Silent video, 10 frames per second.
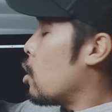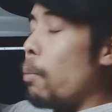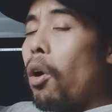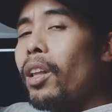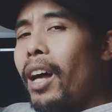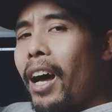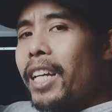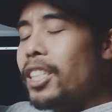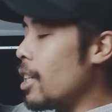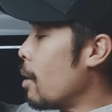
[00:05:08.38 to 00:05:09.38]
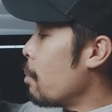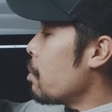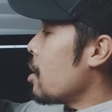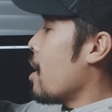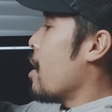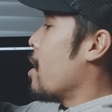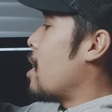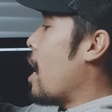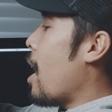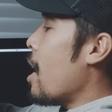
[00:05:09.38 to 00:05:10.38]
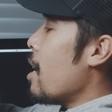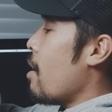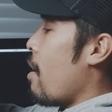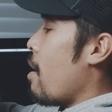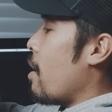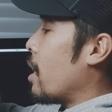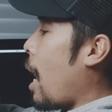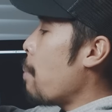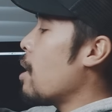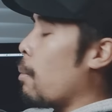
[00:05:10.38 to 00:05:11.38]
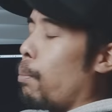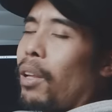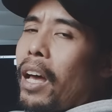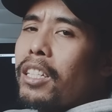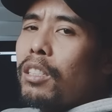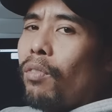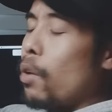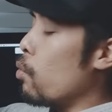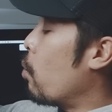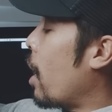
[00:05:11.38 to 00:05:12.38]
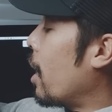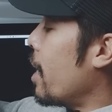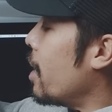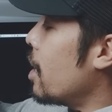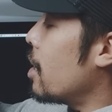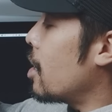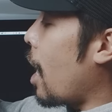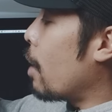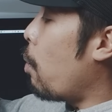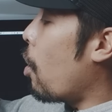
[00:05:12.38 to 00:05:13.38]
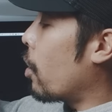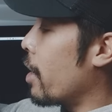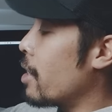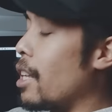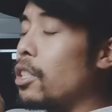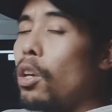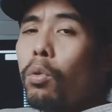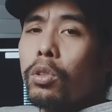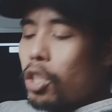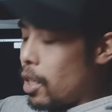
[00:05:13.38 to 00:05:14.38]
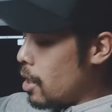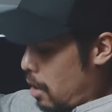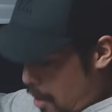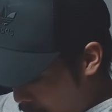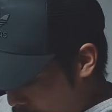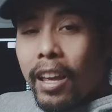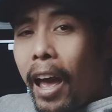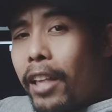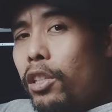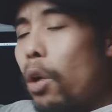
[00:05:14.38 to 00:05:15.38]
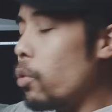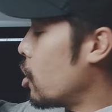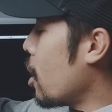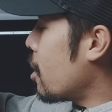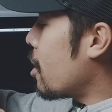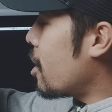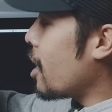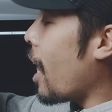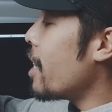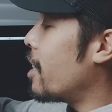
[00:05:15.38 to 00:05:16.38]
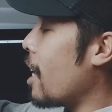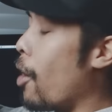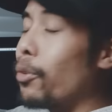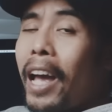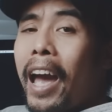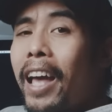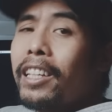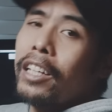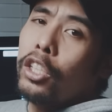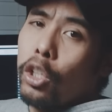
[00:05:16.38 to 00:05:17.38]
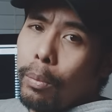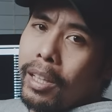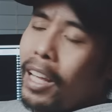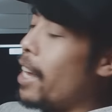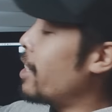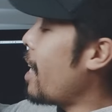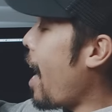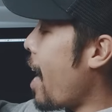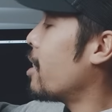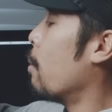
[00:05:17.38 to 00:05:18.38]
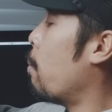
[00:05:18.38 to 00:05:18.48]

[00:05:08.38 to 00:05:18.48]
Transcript: small items, they are kept in place very well in these side pockets and don't just and don't just slide down and accumulate at the